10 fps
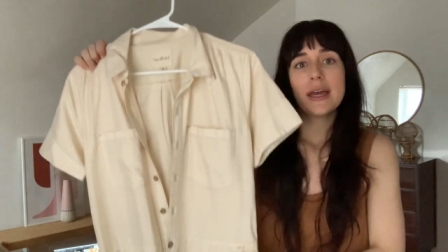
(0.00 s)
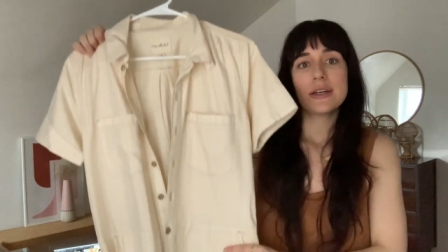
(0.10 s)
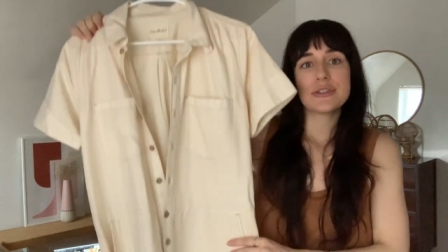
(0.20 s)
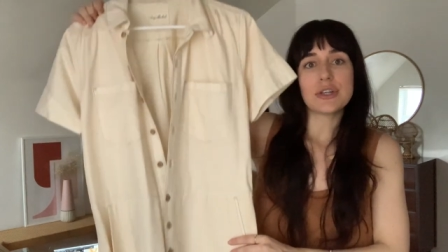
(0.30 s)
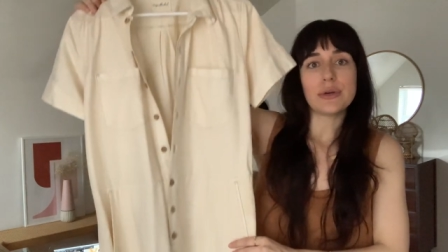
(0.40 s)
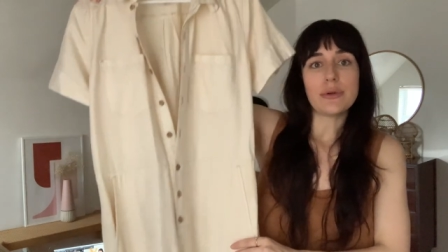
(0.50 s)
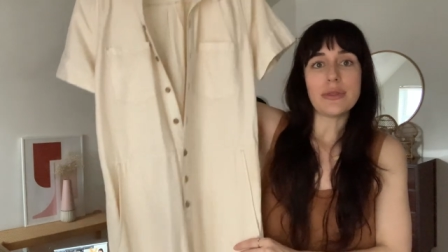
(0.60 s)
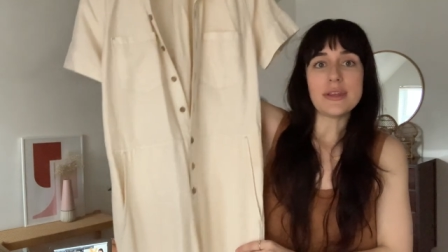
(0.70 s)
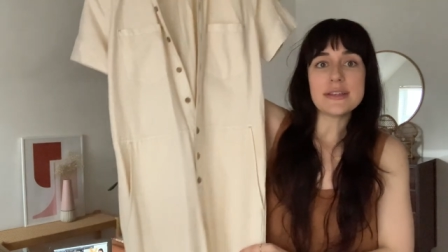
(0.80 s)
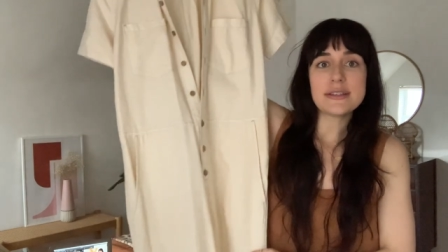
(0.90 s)
So
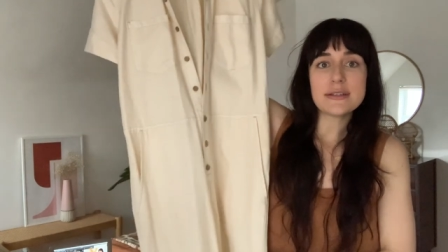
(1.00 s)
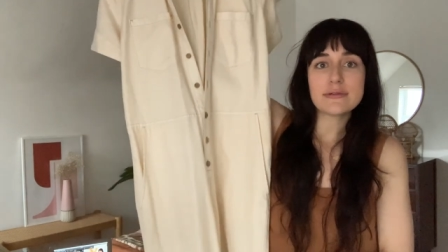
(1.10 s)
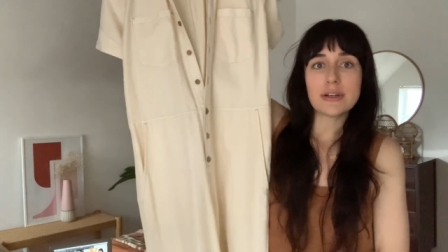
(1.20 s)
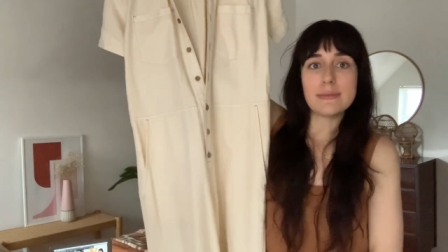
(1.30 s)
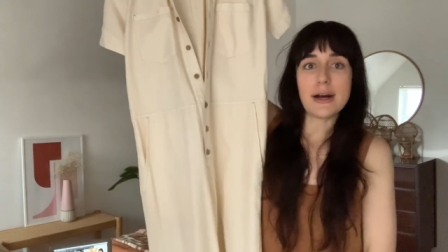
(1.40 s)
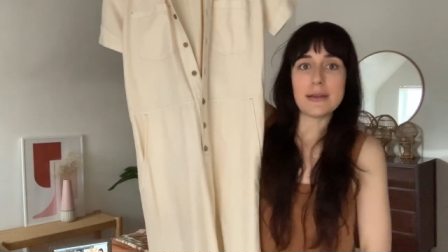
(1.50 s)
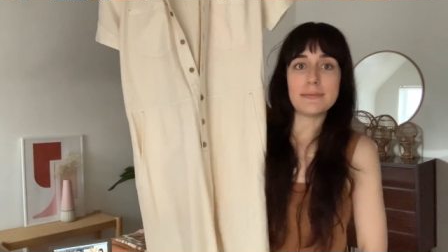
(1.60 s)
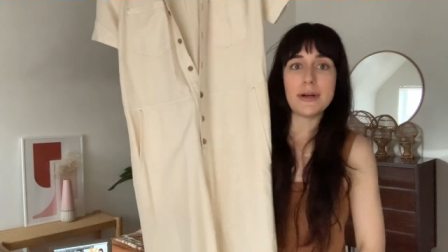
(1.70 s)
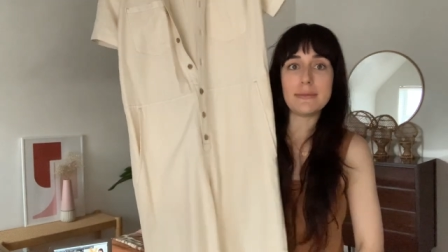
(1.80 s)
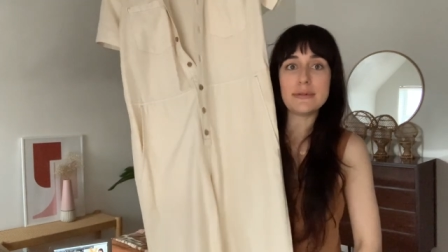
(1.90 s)
this is from
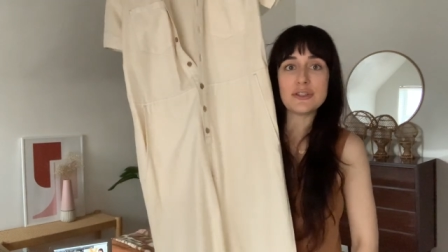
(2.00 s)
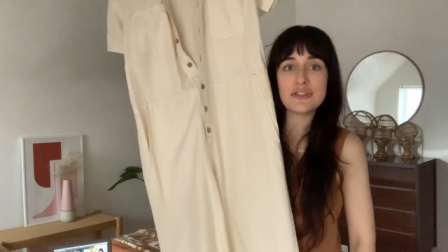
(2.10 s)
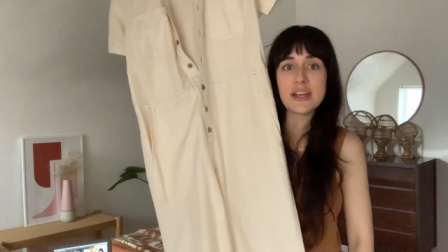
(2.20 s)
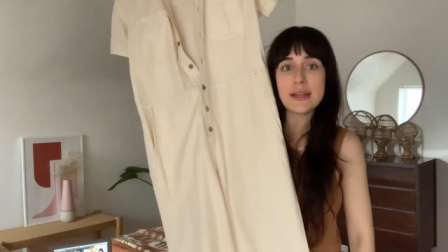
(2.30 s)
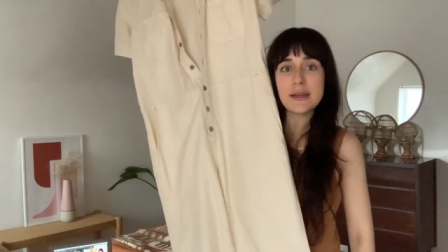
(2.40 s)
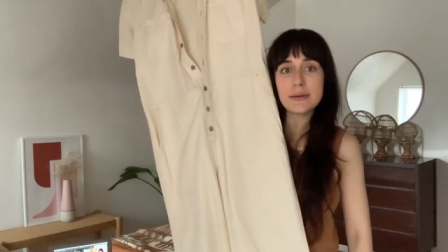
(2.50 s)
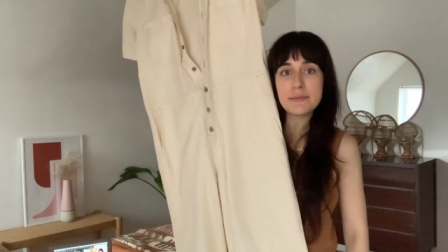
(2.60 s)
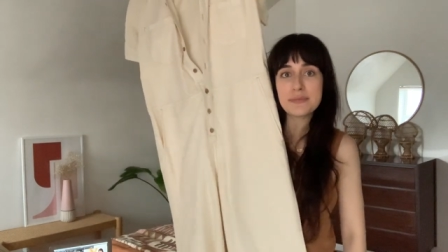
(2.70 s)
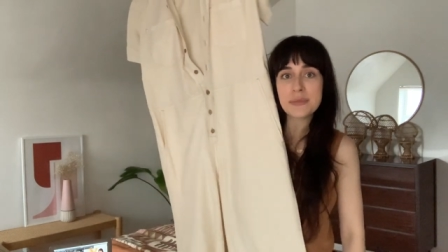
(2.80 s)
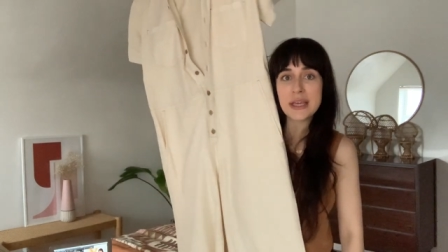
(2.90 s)
Unpublished
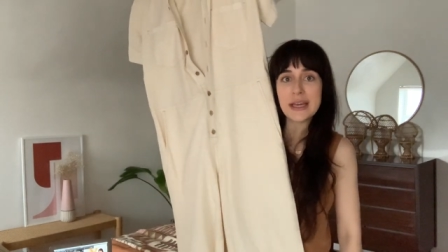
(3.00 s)
Denim.